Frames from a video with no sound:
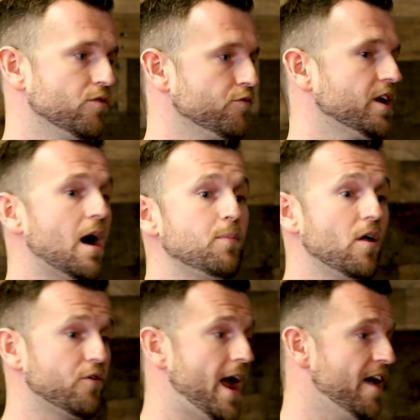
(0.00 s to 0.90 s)
There's a couple
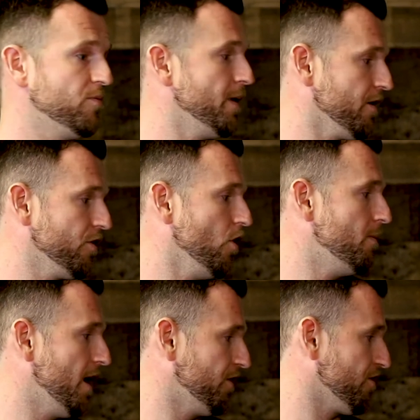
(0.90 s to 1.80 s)
other aspects, though,
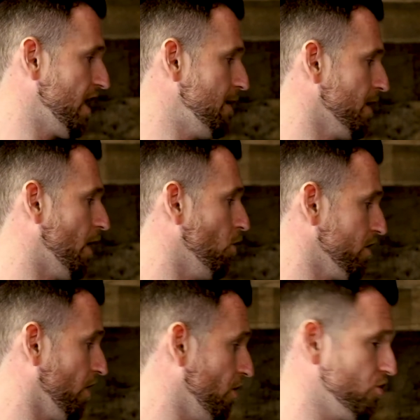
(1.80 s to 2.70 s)
about this game that I
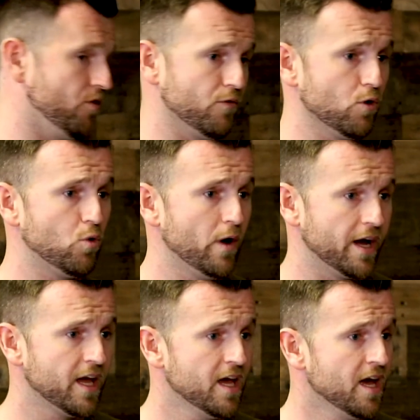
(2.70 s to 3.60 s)
want to touch on real
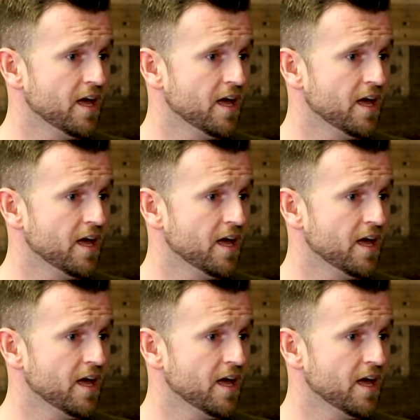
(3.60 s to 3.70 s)
quick.